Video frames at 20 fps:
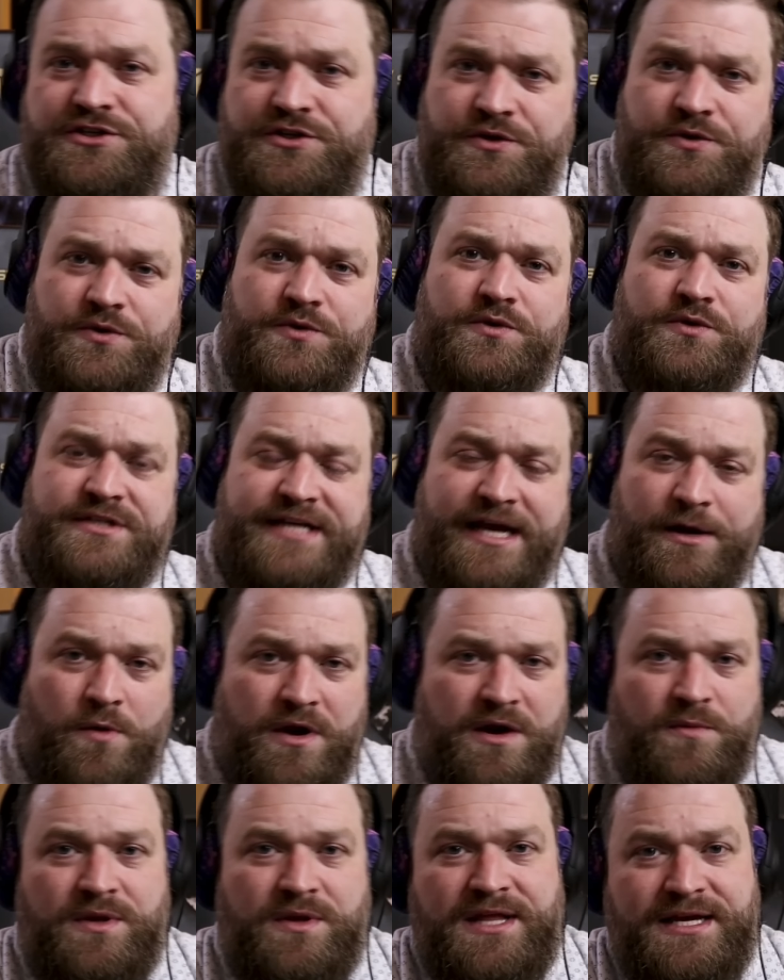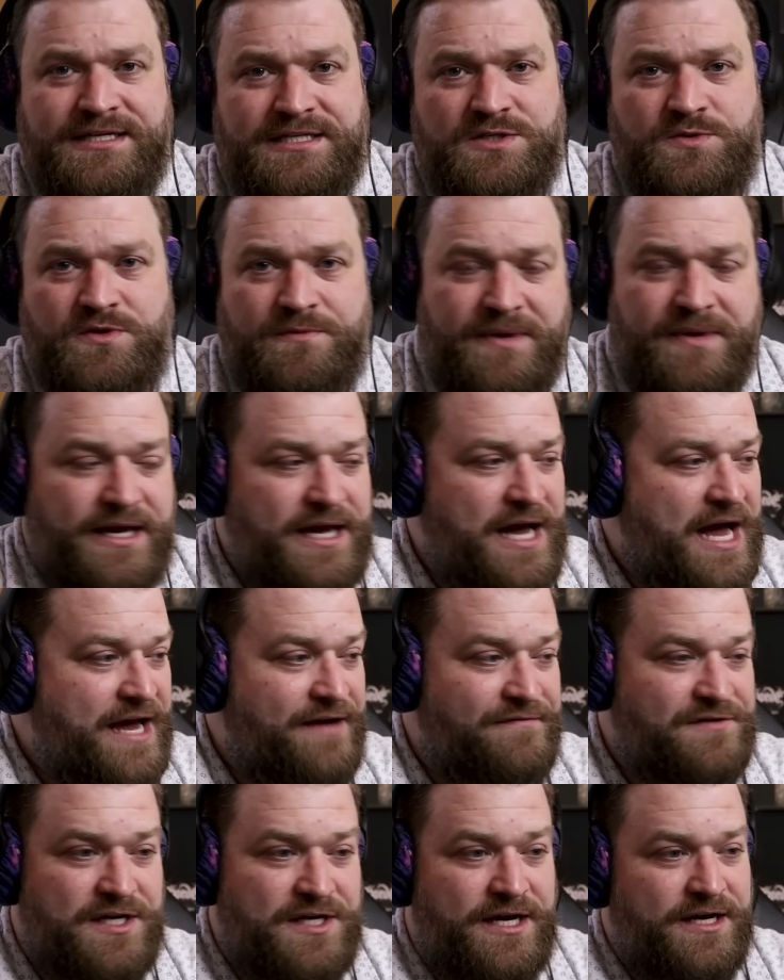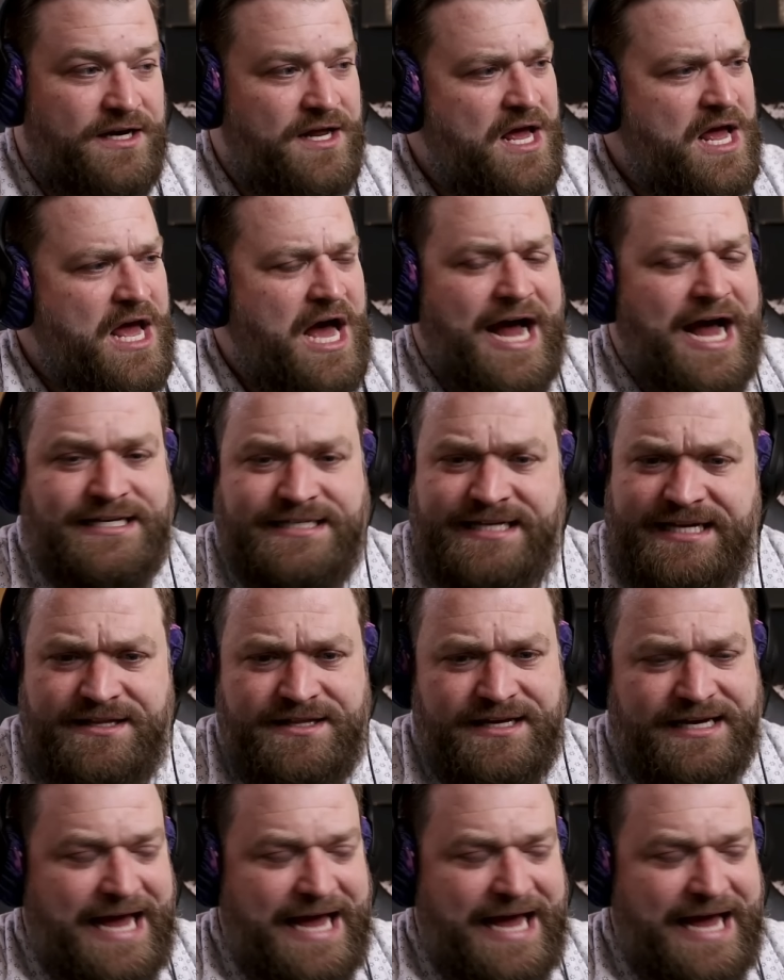to take one-on-one lessons with me, I have done. I did